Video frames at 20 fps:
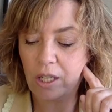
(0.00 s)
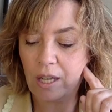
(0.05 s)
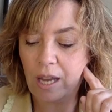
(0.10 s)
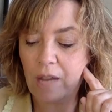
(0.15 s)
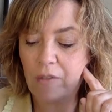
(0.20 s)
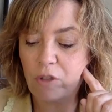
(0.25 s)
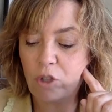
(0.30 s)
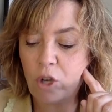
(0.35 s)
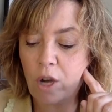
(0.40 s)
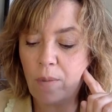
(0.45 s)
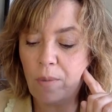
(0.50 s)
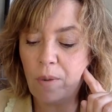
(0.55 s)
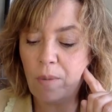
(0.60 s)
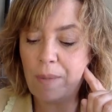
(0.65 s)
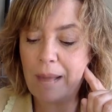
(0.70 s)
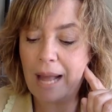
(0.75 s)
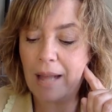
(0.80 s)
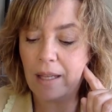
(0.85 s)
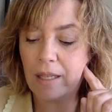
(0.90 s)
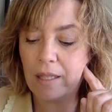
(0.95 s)
I have trouble
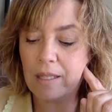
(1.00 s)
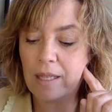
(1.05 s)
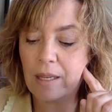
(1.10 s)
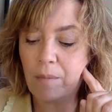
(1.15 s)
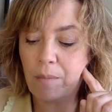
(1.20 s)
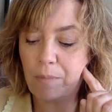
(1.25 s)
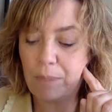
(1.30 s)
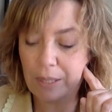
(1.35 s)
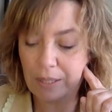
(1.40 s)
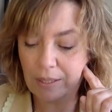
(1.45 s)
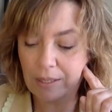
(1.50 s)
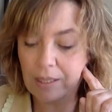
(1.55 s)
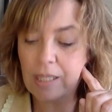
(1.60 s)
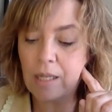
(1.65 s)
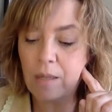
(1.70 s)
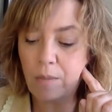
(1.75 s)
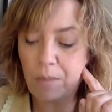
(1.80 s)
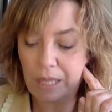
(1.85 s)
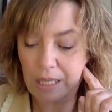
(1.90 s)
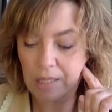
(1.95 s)
balancing building
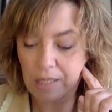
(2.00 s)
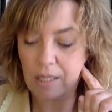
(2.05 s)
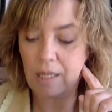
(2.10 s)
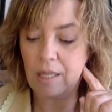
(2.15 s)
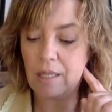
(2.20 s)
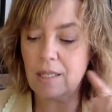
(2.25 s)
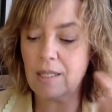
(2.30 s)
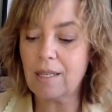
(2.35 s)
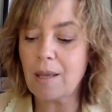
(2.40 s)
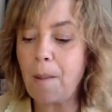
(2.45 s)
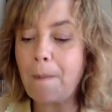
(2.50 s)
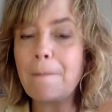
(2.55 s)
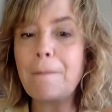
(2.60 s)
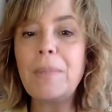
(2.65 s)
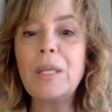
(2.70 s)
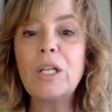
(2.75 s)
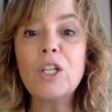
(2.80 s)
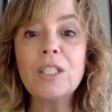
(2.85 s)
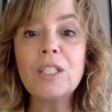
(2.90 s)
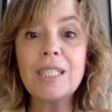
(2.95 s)
a business,
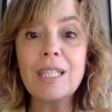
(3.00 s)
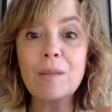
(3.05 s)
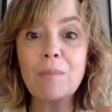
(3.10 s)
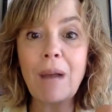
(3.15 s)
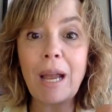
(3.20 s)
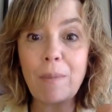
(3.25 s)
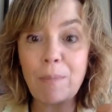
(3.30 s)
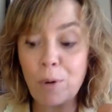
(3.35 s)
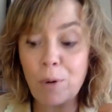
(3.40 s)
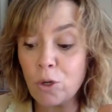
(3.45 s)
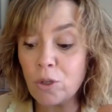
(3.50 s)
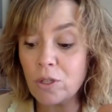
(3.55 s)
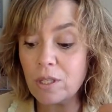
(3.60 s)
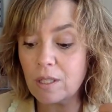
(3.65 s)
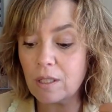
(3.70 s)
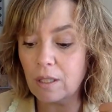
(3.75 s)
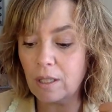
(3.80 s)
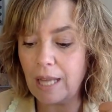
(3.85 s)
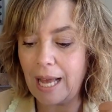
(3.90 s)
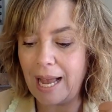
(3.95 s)
building my
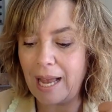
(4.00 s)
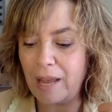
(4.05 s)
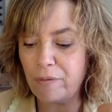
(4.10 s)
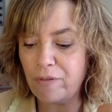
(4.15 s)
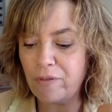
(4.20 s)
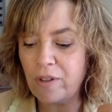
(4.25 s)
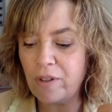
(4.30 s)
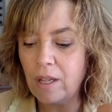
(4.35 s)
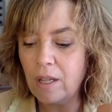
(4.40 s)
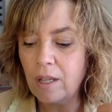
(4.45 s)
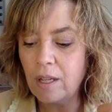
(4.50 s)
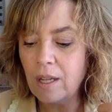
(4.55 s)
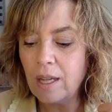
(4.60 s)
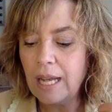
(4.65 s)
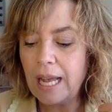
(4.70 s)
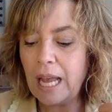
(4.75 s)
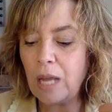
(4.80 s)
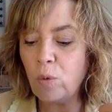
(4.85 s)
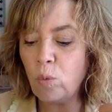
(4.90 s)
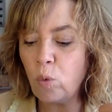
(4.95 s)
personal life,
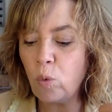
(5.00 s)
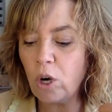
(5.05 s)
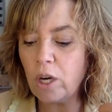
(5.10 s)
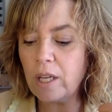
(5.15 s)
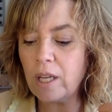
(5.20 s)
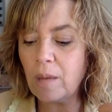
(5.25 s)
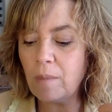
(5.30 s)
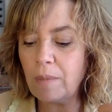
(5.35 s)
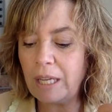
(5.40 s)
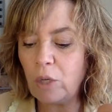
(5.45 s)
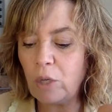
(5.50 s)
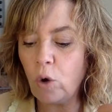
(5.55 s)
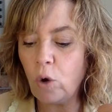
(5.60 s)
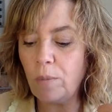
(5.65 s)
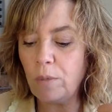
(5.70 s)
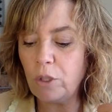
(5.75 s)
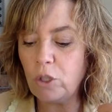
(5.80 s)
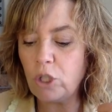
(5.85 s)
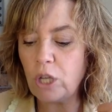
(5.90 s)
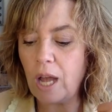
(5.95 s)
and working my
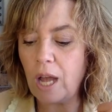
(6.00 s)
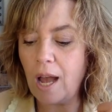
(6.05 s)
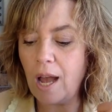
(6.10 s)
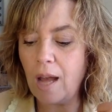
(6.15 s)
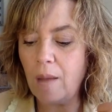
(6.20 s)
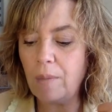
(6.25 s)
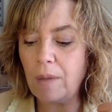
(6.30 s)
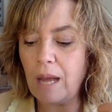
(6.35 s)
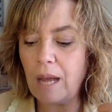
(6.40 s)
normal job.